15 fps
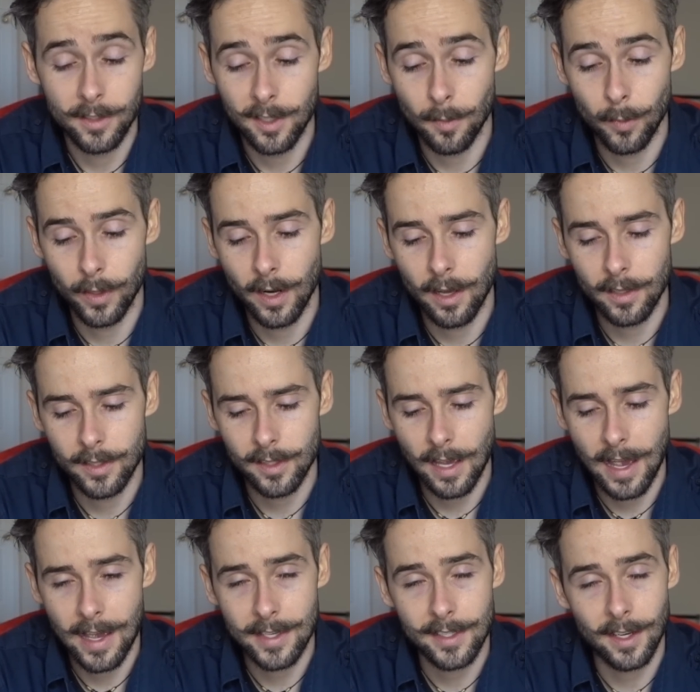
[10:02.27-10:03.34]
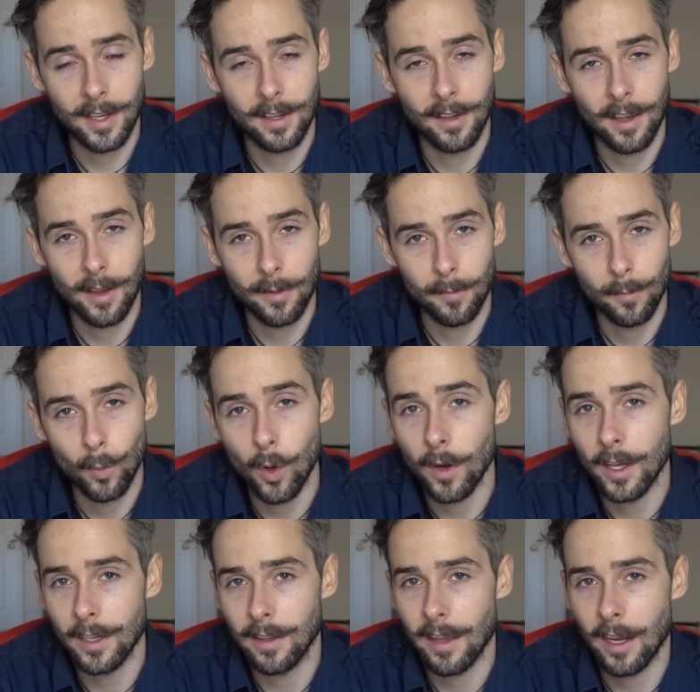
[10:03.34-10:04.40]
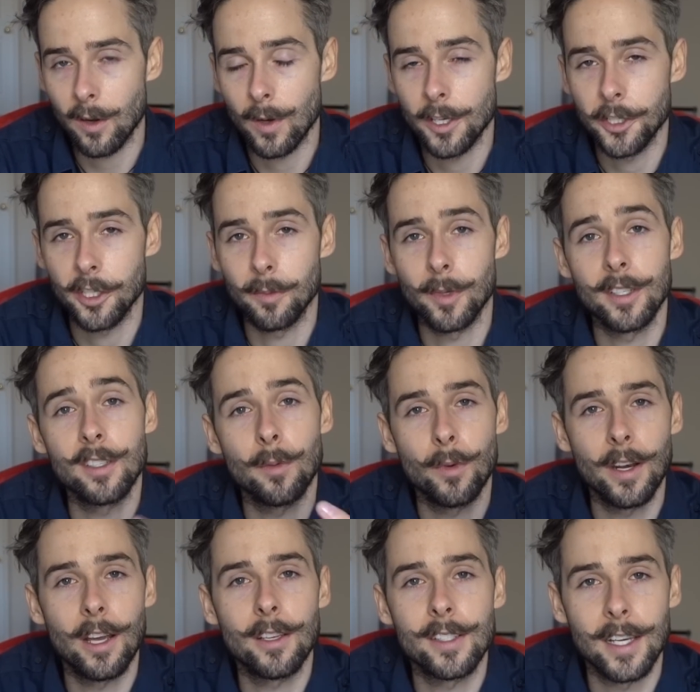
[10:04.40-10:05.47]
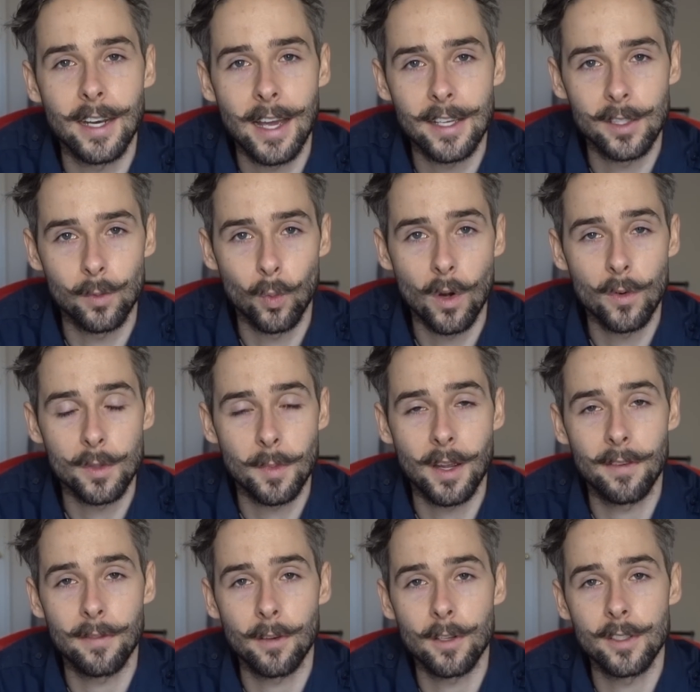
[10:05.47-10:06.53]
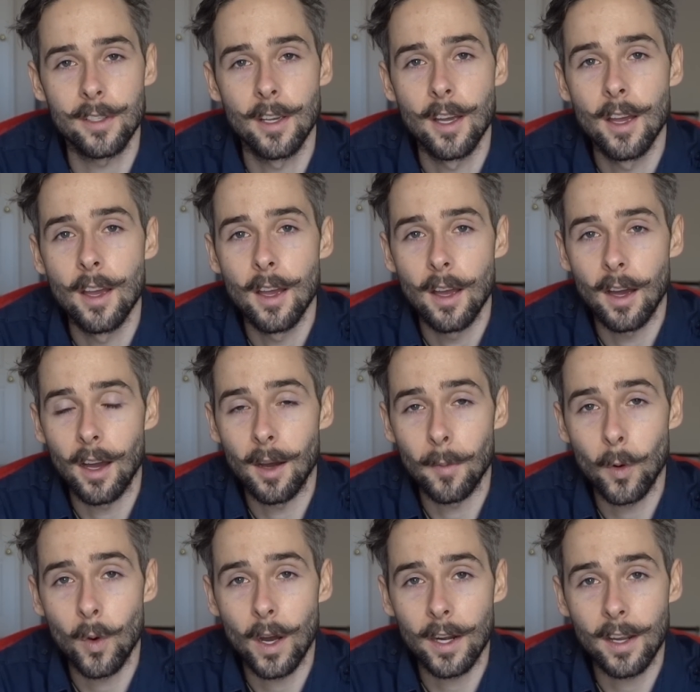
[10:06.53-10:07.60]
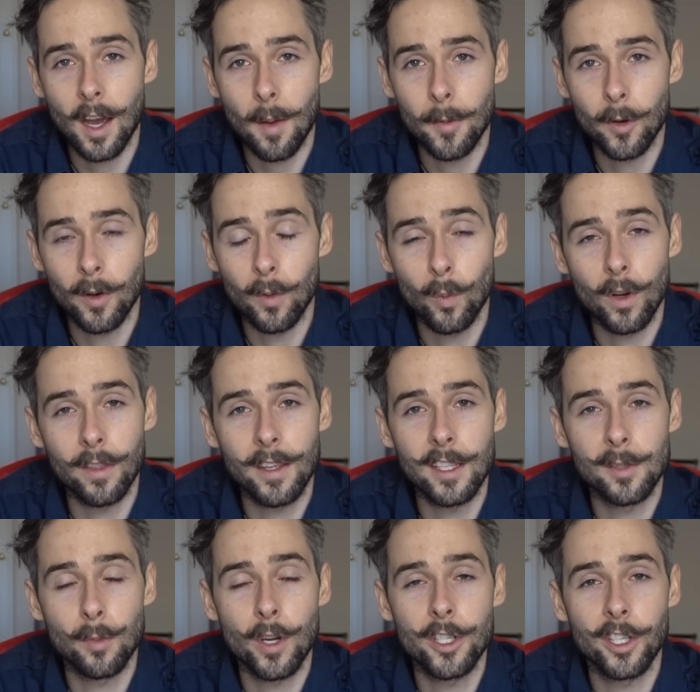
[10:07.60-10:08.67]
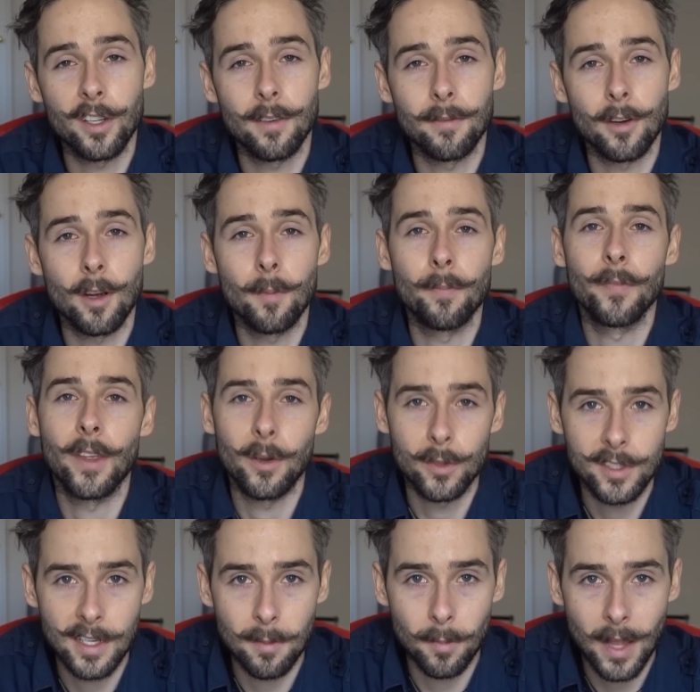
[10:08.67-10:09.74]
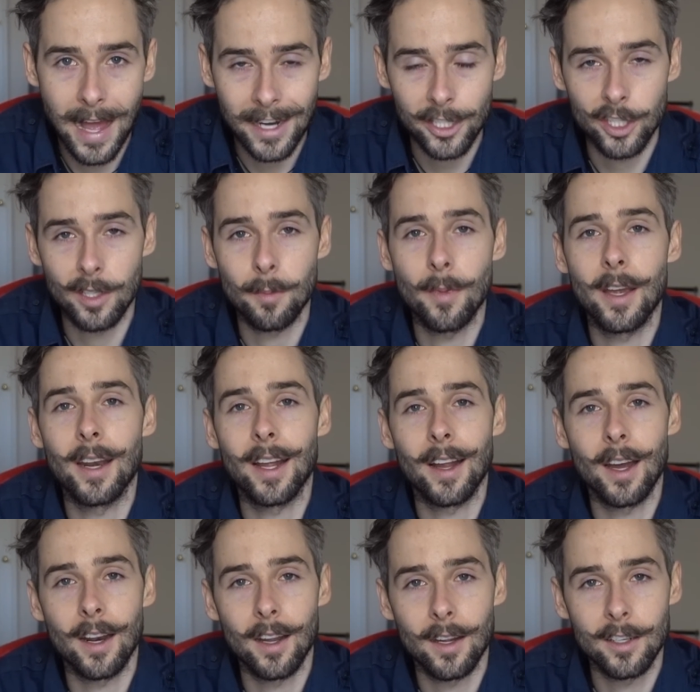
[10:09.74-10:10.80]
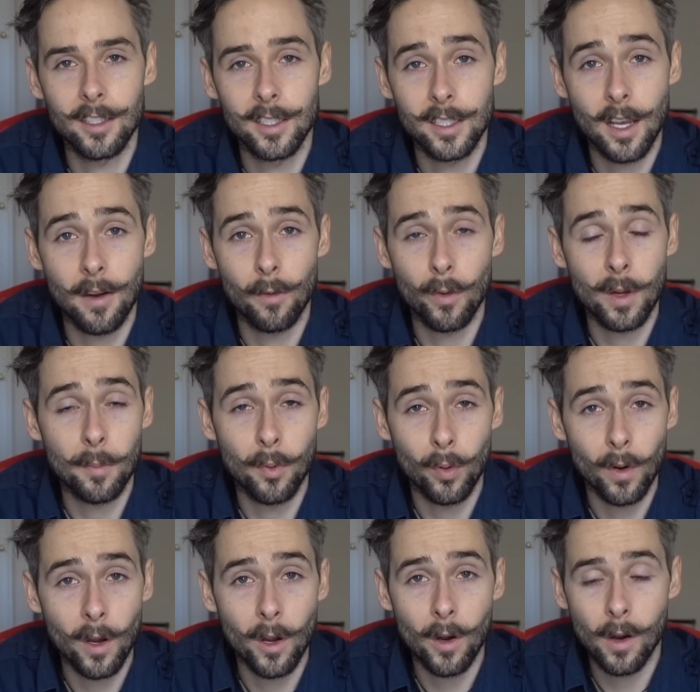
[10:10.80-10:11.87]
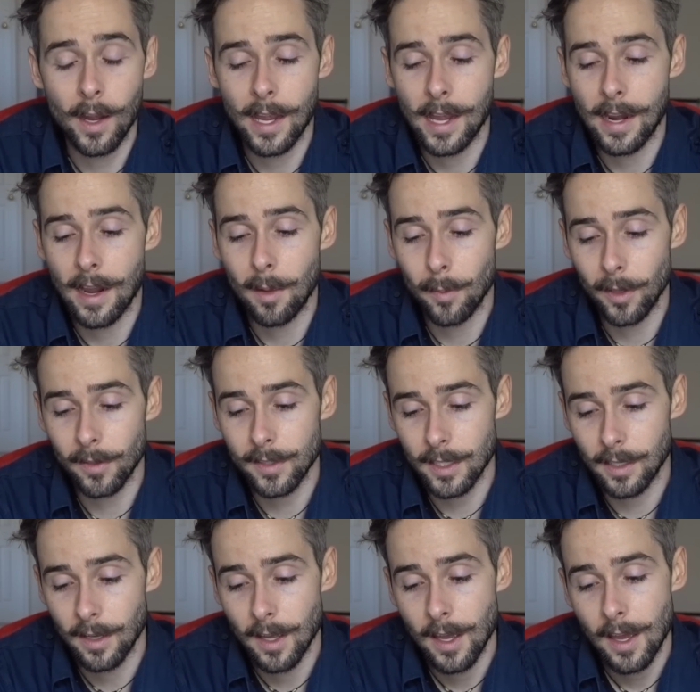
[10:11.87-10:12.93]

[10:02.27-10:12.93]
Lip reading: Someone else asked, I won't get to that question, but someone else had asked what was my first quadcopter and where'd the inspiration come from. It was Team Black Sheep, and I got a Discovery Pro, and I built it.